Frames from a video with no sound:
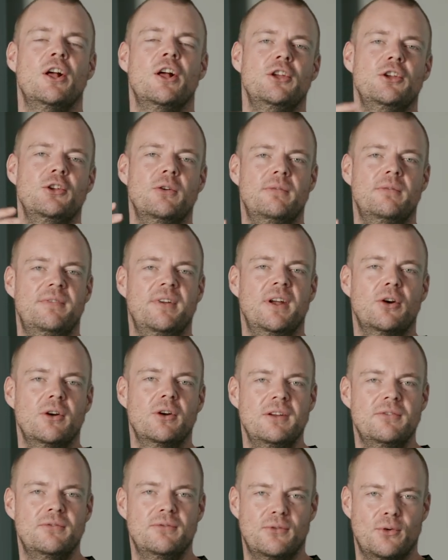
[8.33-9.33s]
your
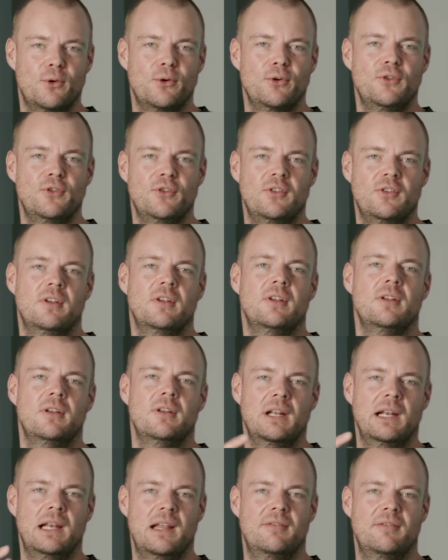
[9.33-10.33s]
very first
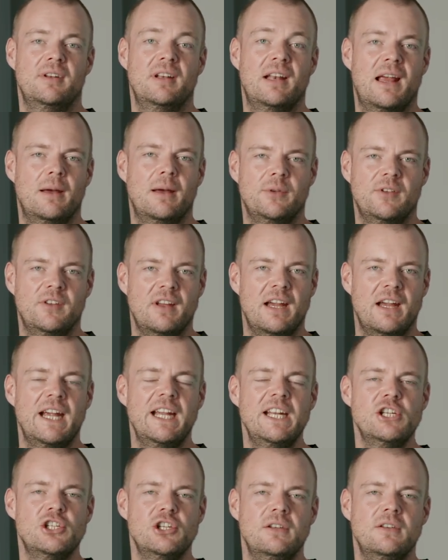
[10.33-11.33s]
ElevenLabs
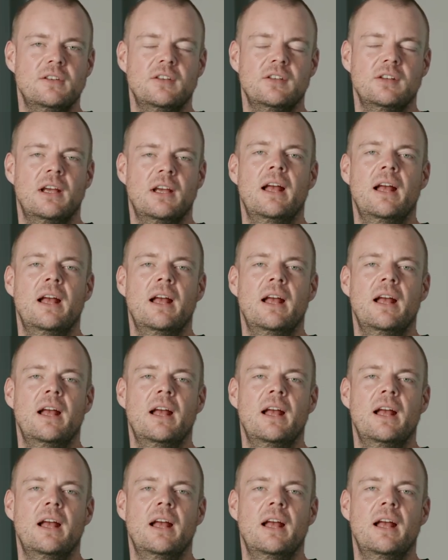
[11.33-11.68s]
agent